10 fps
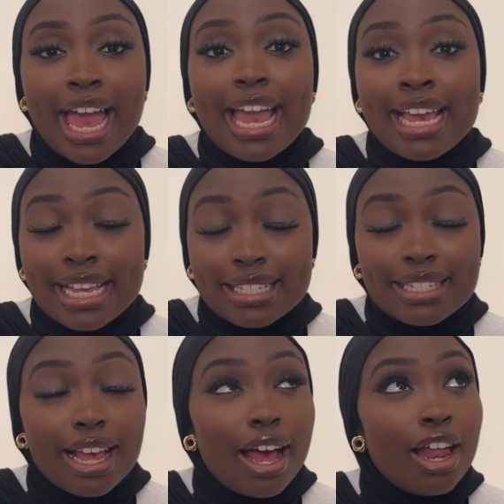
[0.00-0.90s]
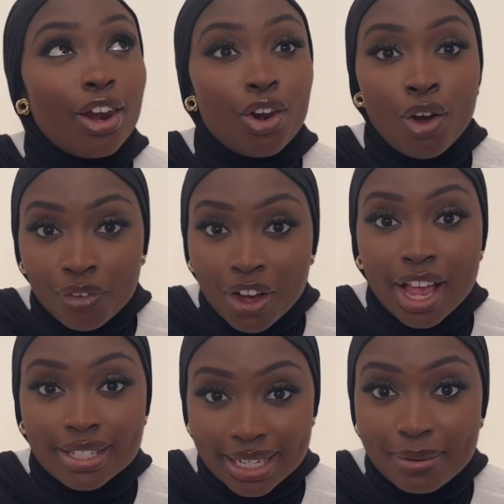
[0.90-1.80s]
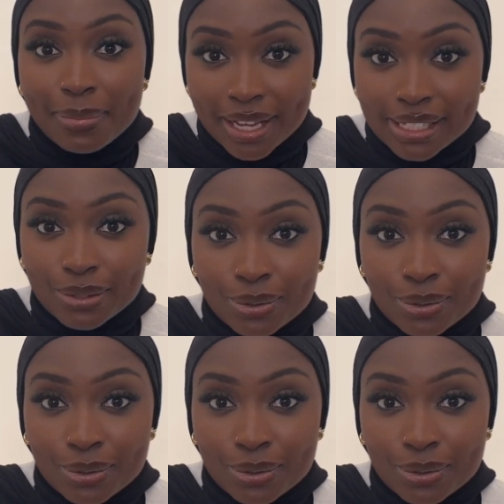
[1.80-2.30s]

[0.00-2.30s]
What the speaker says: It's a lot of hustle and bustle.